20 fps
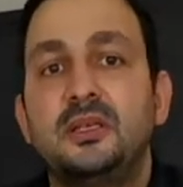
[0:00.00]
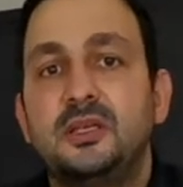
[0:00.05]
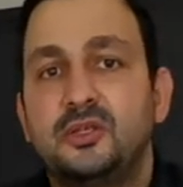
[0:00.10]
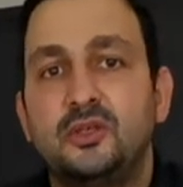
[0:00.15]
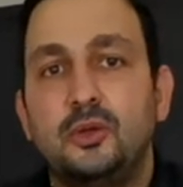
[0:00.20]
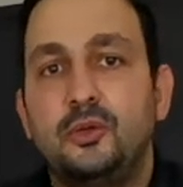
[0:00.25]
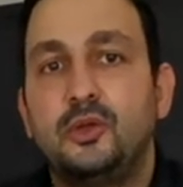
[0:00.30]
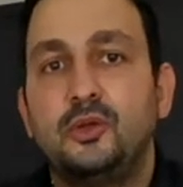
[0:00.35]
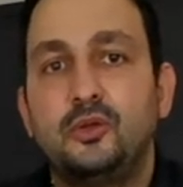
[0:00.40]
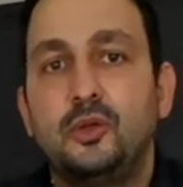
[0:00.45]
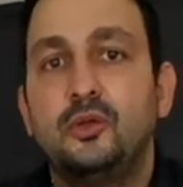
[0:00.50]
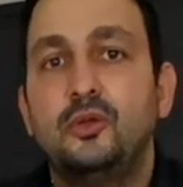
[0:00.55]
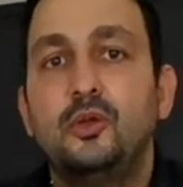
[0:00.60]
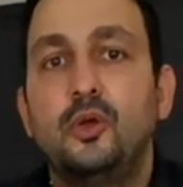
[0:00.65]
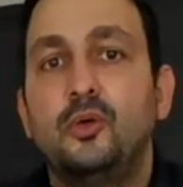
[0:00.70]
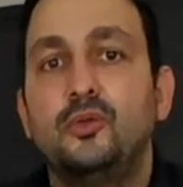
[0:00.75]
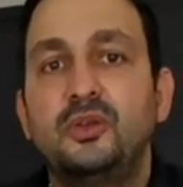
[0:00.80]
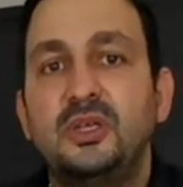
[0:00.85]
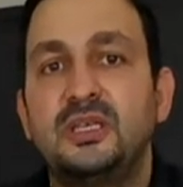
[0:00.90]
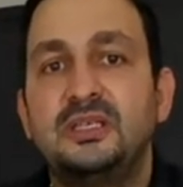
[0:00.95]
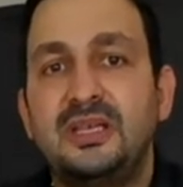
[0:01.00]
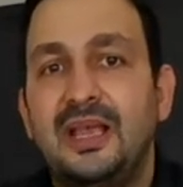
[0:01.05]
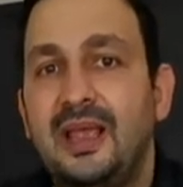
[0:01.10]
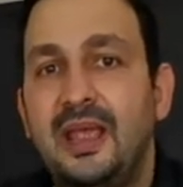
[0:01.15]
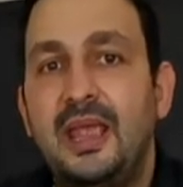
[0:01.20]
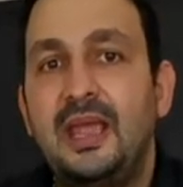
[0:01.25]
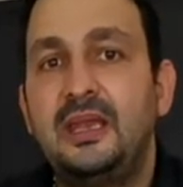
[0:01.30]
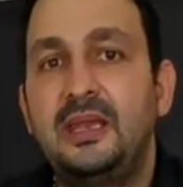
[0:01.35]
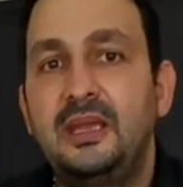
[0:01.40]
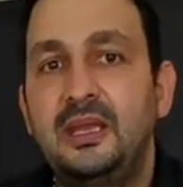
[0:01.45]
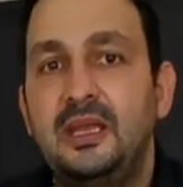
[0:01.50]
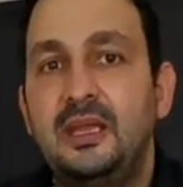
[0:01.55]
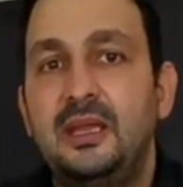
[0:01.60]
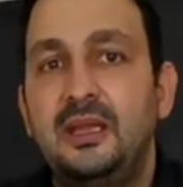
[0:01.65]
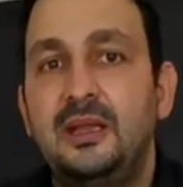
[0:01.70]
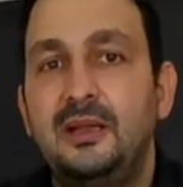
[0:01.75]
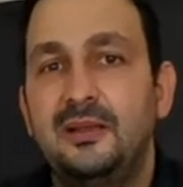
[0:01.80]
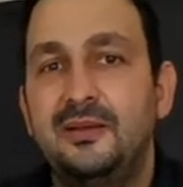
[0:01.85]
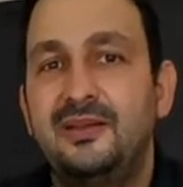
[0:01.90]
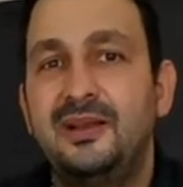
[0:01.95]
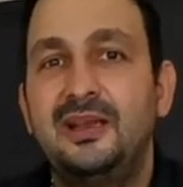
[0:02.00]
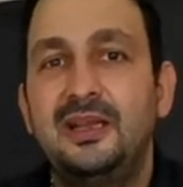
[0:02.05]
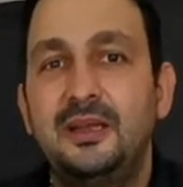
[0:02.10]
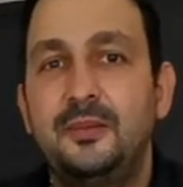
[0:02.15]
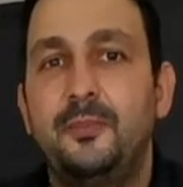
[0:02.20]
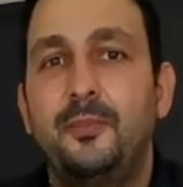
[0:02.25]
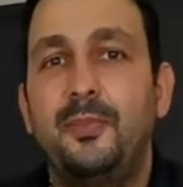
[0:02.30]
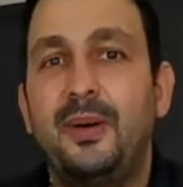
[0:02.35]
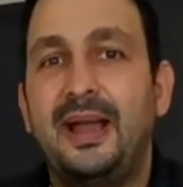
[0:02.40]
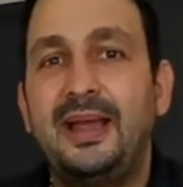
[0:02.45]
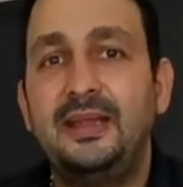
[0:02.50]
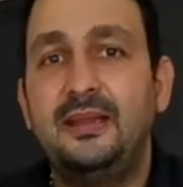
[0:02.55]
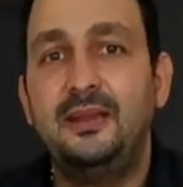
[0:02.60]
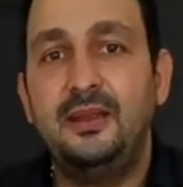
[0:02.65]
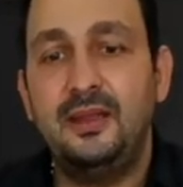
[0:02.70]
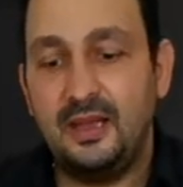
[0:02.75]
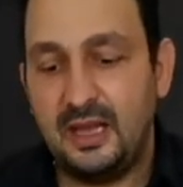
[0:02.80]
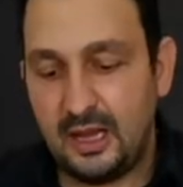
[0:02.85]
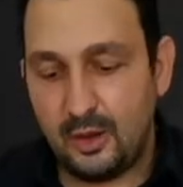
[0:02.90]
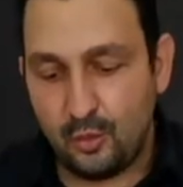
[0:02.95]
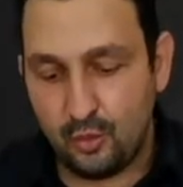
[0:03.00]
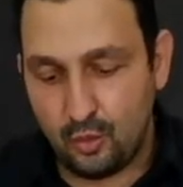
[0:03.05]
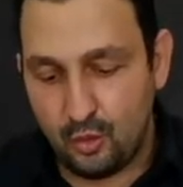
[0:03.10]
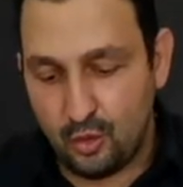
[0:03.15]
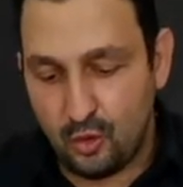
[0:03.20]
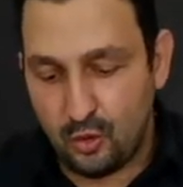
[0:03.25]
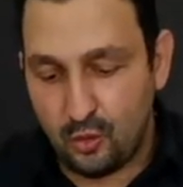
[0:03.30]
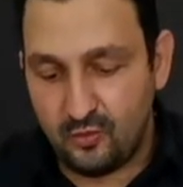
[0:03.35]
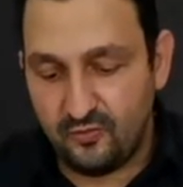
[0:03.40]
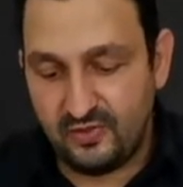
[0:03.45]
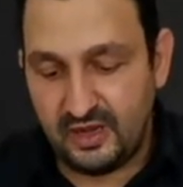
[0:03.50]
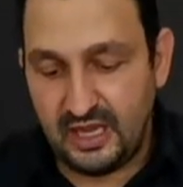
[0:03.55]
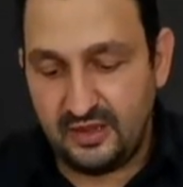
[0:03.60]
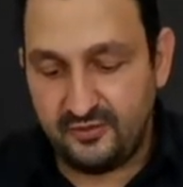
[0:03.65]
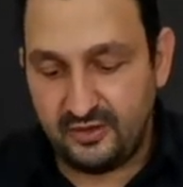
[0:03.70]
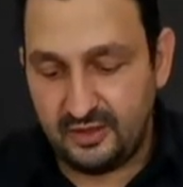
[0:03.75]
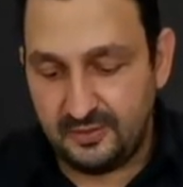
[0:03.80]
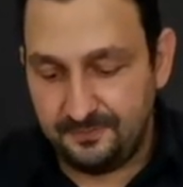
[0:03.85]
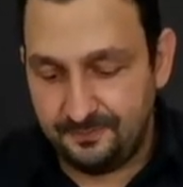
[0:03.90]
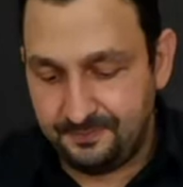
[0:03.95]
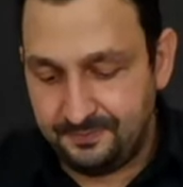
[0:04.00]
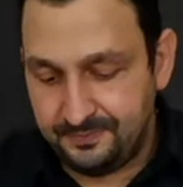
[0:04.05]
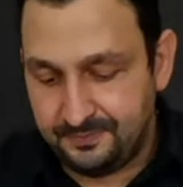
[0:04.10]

so you don't notice any really bitey alcohol flavor.